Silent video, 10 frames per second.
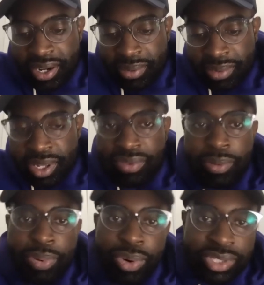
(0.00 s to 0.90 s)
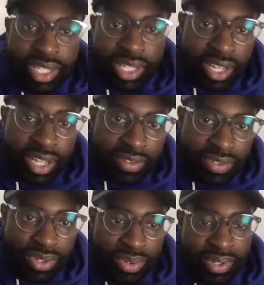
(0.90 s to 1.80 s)
Love what Portia Love's
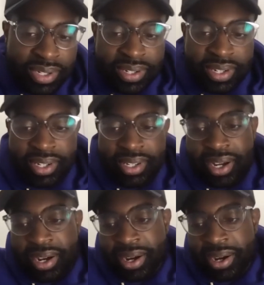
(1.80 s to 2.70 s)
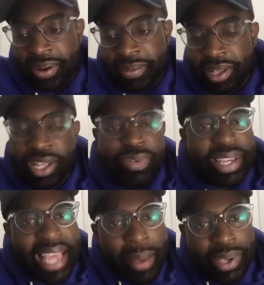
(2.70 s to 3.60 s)
doing. I love what
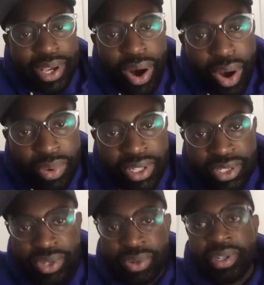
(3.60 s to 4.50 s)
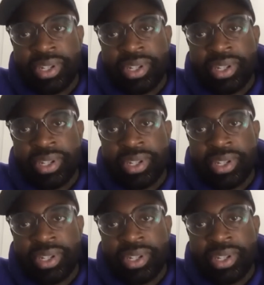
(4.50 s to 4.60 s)
Gabby Caldwell's doing.